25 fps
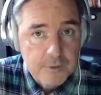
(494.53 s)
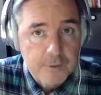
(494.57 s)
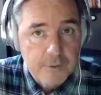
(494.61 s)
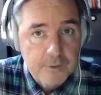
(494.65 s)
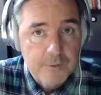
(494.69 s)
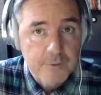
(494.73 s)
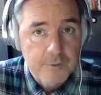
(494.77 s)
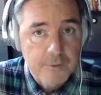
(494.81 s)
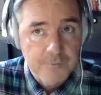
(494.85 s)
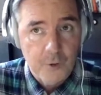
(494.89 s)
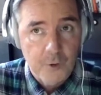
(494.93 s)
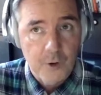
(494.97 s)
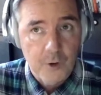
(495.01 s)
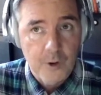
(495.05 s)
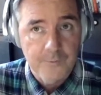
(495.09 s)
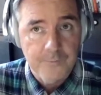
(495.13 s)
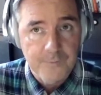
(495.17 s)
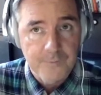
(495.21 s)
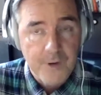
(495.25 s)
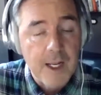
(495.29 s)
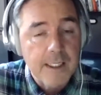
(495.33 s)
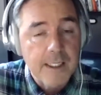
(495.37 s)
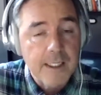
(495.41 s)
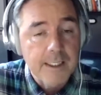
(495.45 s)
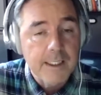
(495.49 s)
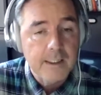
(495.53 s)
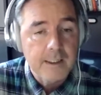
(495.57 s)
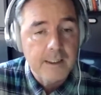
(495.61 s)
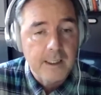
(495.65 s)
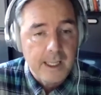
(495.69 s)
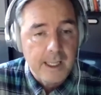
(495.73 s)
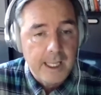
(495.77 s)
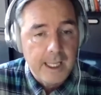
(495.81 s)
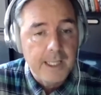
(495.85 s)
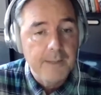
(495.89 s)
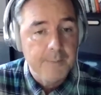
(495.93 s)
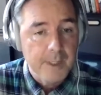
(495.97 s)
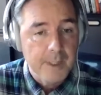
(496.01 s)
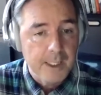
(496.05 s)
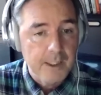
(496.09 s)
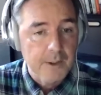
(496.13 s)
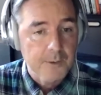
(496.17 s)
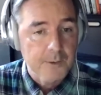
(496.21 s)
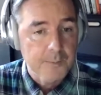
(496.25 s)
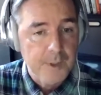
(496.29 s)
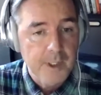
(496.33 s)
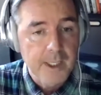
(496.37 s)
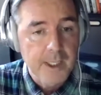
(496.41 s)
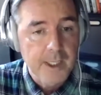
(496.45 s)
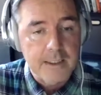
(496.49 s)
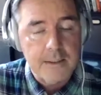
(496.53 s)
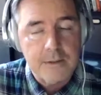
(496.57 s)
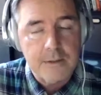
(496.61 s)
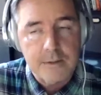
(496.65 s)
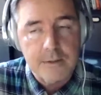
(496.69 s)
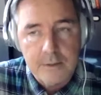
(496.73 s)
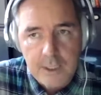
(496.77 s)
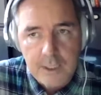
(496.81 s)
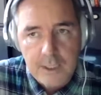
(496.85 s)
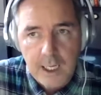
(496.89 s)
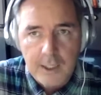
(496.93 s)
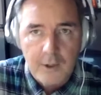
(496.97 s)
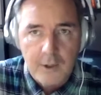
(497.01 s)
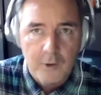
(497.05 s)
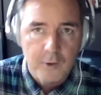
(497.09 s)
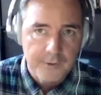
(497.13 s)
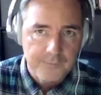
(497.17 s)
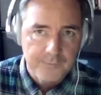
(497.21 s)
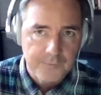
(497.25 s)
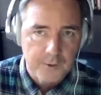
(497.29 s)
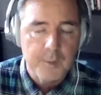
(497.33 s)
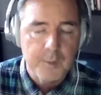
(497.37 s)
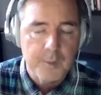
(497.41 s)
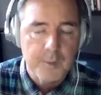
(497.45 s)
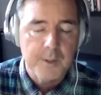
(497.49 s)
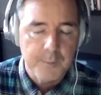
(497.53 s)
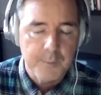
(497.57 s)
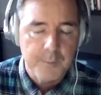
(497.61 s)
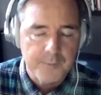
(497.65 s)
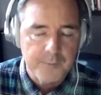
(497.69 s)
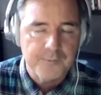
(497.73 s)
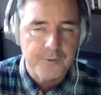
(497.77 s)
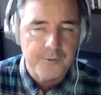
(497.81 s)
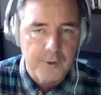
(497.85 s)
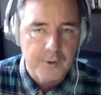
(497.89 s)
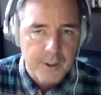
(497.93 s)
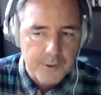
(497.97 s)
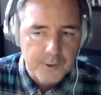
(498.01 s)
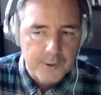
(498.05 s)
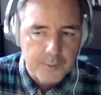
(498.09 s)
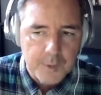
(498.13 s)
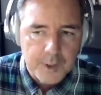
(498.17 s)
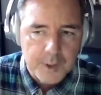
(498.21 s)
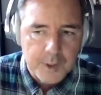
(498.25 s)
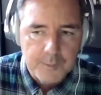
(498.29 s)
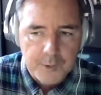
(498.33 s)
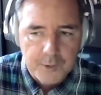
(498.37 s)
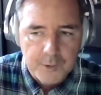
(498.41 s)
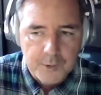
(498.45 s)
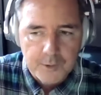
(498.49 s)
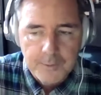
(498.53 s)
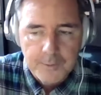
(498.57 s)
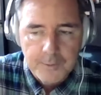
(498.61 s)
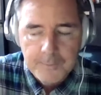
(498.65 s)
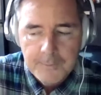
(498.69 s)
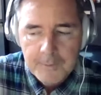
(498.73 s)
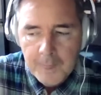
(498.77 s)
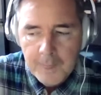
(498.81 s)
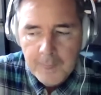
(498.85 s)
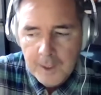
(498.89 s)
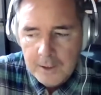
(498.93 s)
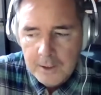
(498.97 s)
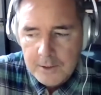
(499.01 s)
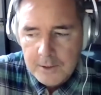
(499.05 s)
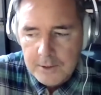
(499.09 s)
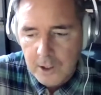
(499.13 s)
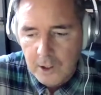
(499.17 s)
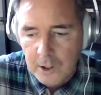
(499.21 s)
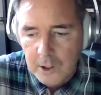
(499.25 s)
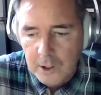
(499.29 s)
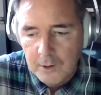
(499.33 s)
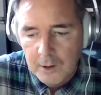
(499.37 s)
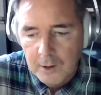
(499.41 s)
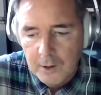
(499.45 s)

for finding a better place, not only for me, but for other people. So